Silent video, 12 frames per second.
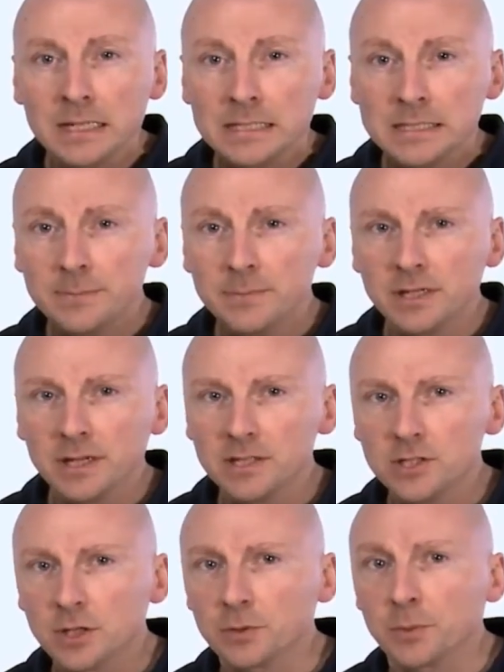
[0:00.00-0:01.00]
Similar
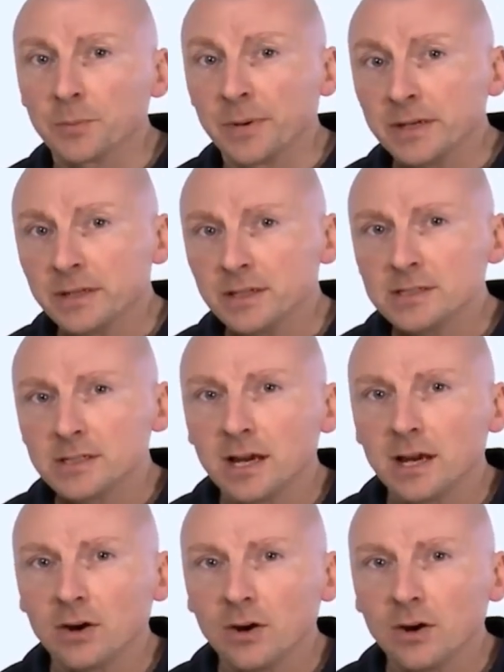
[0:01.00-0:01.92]
circuit breakers are